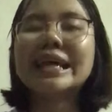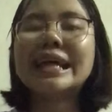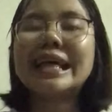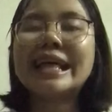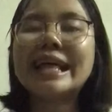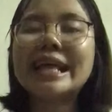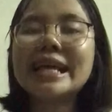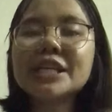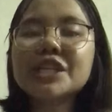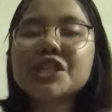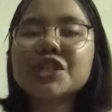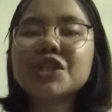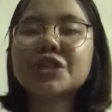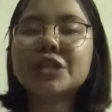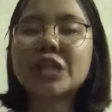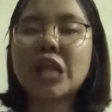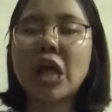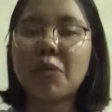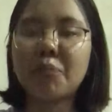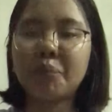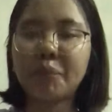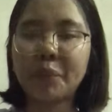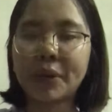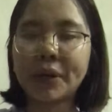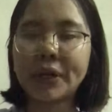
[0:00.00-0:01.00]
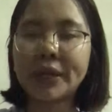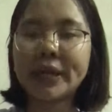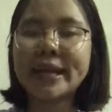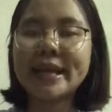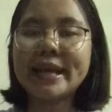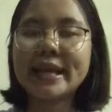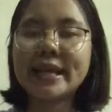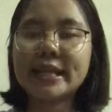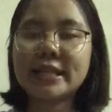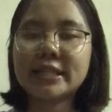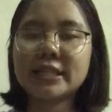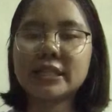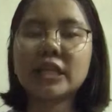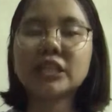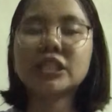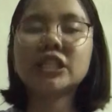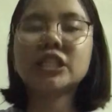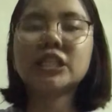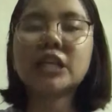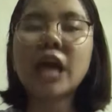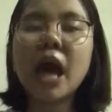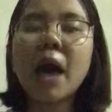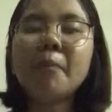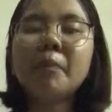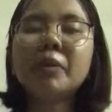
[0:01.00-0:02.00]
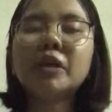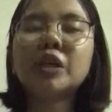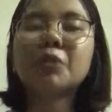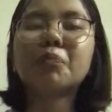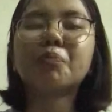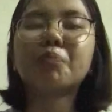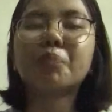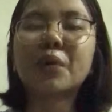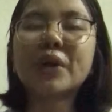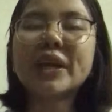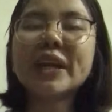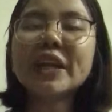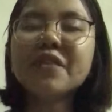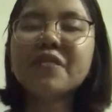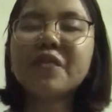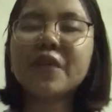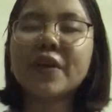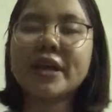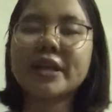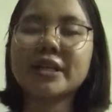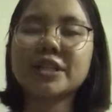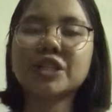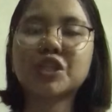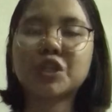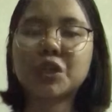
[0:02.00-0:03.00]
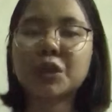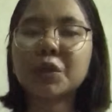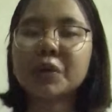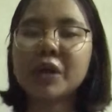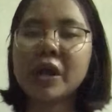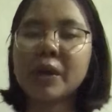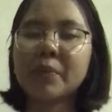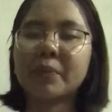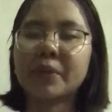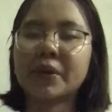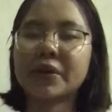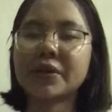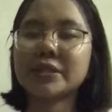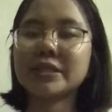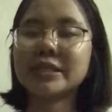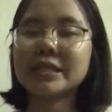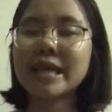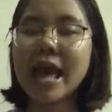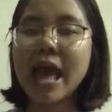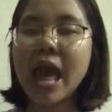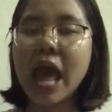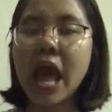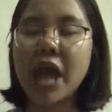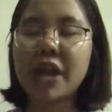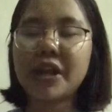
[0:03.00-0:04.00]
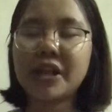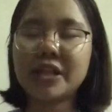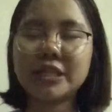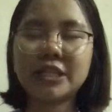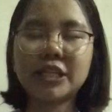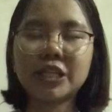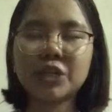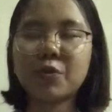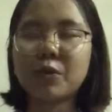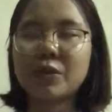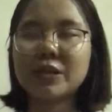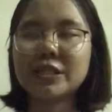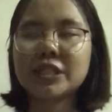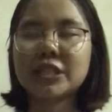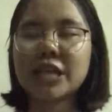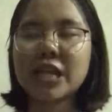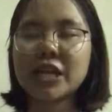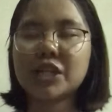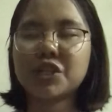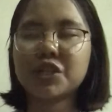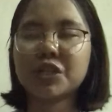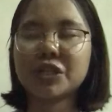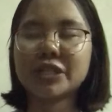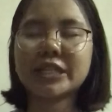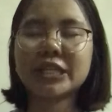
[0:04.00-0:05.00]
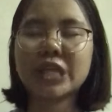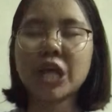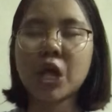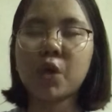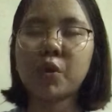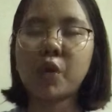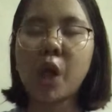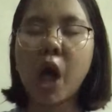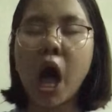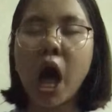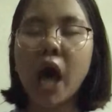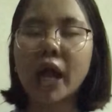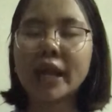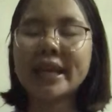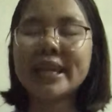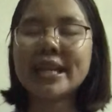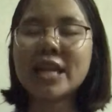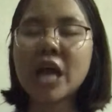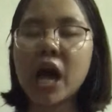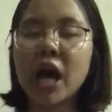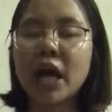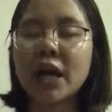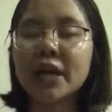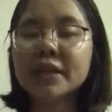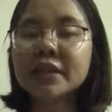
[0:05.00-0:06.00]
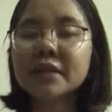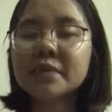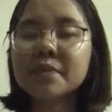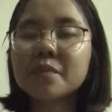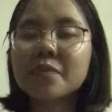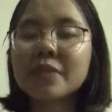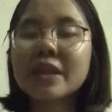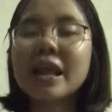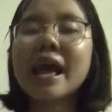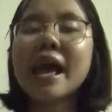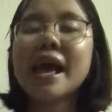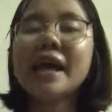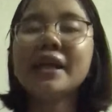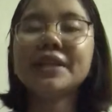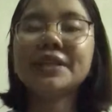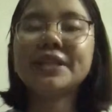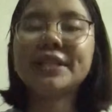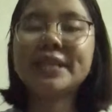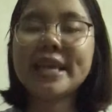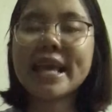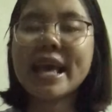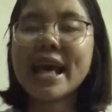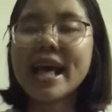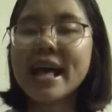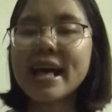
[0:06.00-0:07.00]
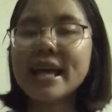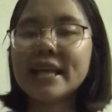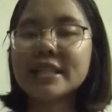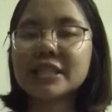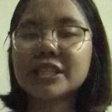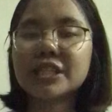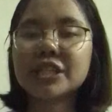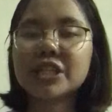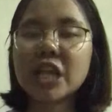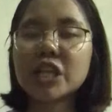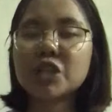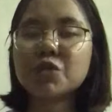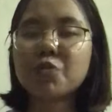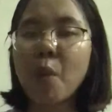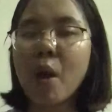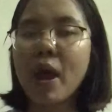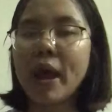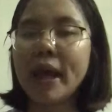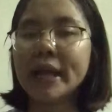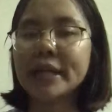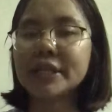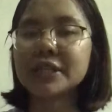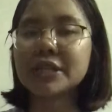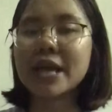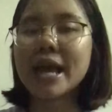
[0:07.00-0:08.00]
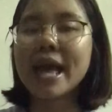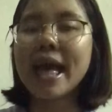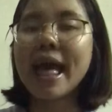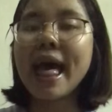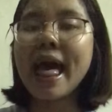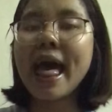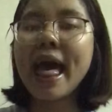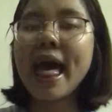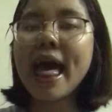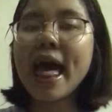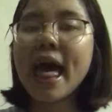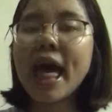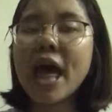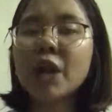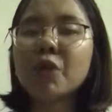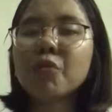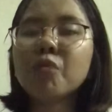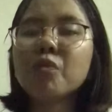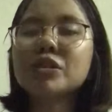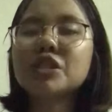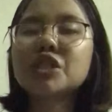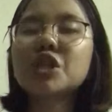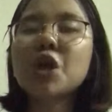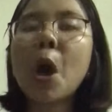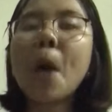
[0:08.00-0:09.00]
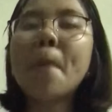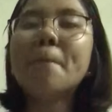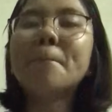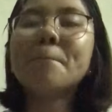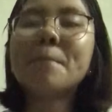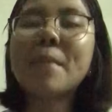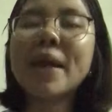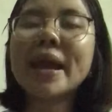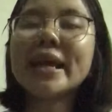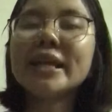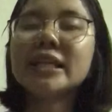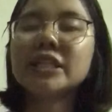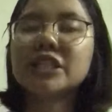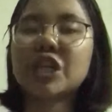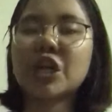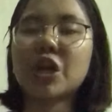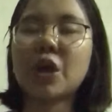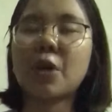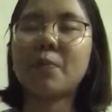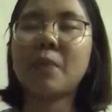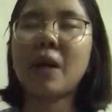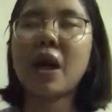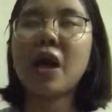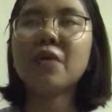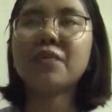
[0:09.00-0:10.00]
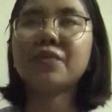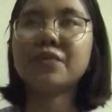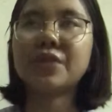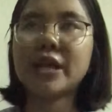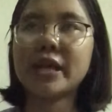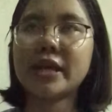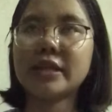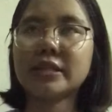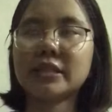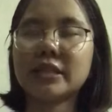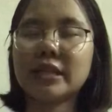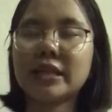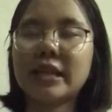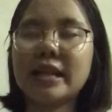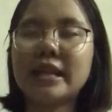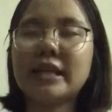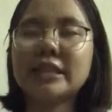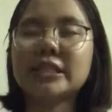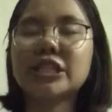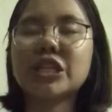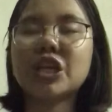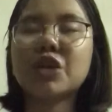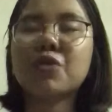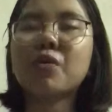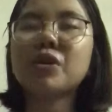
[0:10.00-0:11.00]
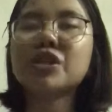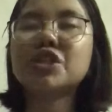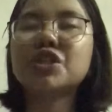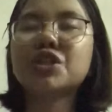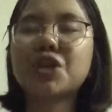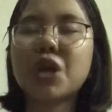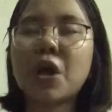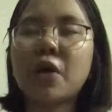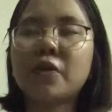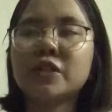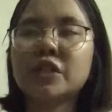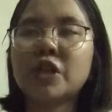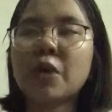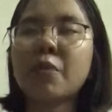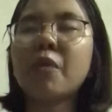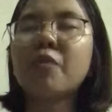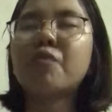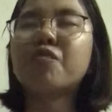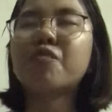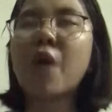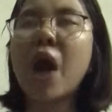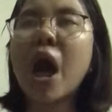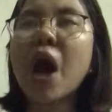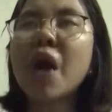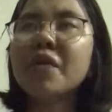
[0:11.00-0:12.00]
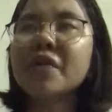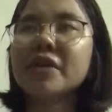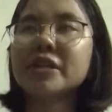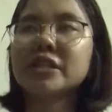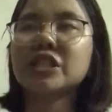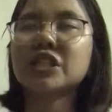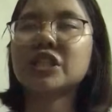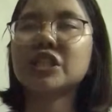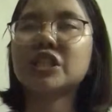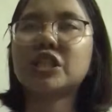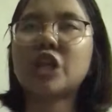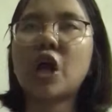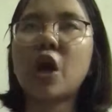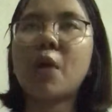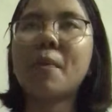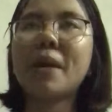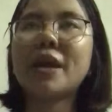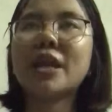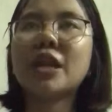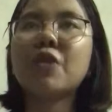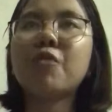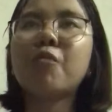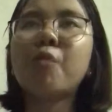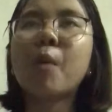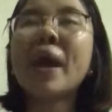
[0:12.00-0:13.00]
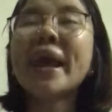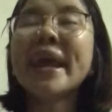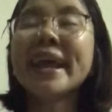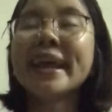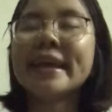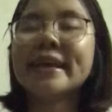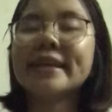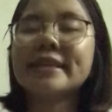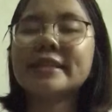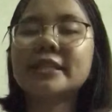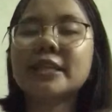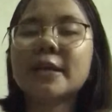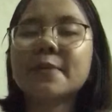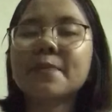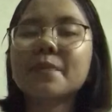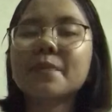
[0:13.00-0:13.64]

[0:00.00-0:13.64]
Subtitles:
Each number is the sum of the previous two numbers, and the sequence can just go on and on. Yes, that's right. And what's so amazing about this is that the sequence shows up around us in so many ways.